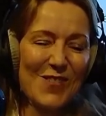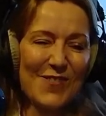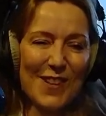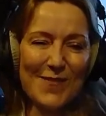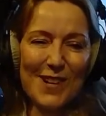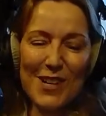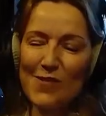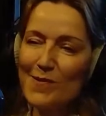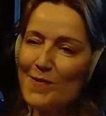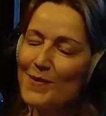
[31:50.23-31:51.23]
fell back
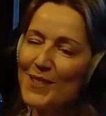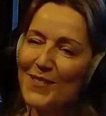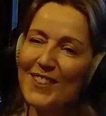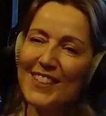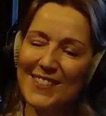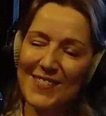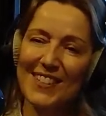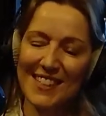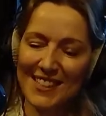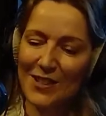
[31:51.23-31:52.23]
on my mum's advice,
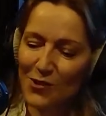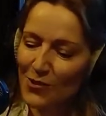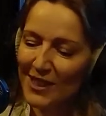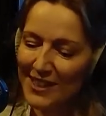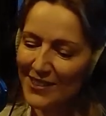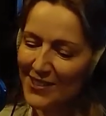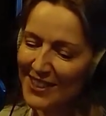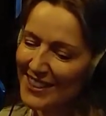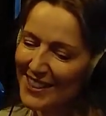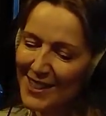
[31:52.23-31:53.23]
which is you
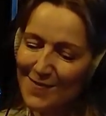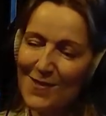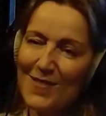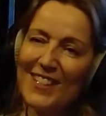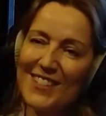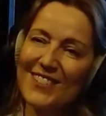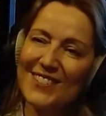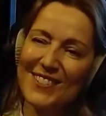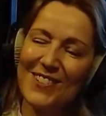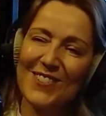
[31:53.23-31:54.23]
always need a
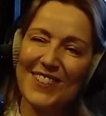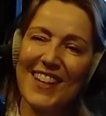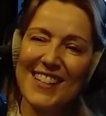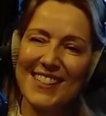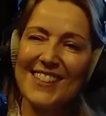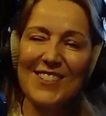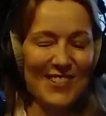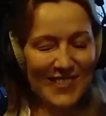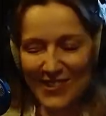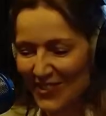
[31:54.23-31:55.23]
professional qualification.
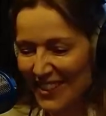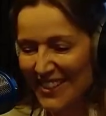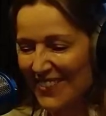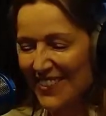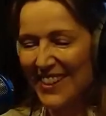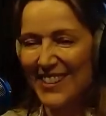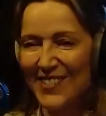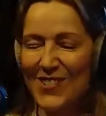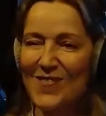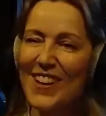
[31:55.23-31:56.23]
You always have it there
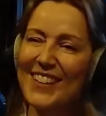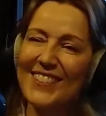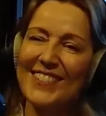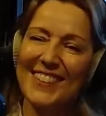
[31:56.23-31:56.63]
to fall back on.